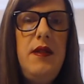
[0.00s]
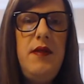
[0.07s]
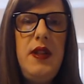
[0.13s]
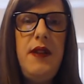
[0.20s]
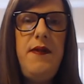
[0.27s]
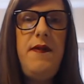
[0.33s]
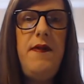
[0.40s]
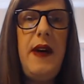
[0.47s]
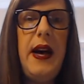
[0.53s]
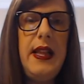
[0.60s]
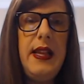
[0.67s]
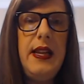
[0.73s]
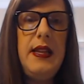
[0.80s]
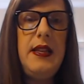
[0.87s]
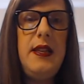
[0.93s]
the fact
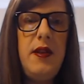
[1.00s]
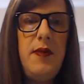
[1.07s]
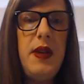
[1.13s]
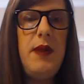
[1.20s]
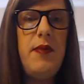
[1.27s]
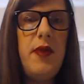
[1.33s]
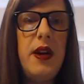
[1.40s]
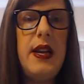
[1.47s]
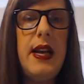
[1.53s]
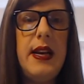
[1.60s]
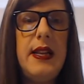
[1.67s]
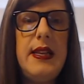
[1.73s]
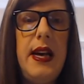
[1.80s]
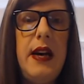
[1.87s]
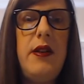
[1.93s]
that it's still being
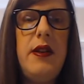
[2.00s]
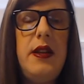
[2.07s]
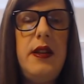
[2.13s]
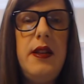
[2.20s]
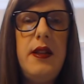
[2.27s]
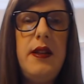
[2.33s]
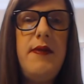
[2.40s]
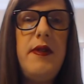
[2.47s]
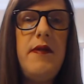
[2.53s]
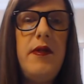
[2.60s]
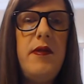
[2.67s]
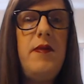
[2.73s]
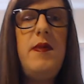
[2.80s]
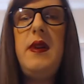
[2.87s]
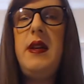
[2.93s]
broadcast out into the living
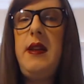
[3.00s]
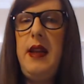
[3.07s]
room,